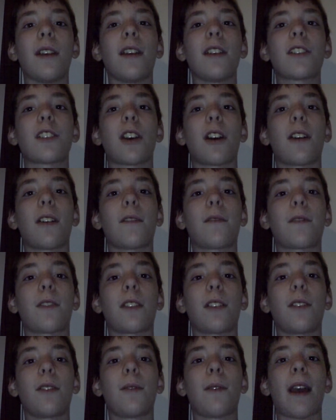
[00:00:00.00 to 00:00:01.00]
So if
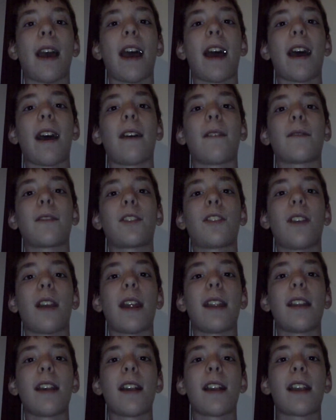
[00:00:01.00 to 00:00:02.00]
you have
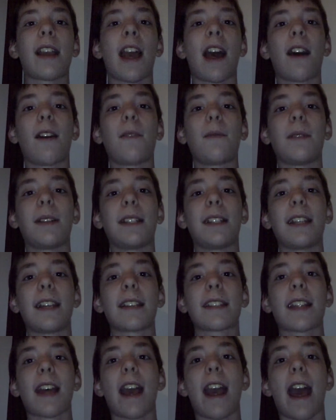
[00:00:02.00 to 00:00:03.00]
created an account with
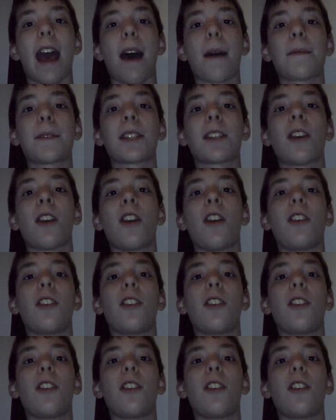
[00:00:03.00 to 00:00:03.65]
DSiApps,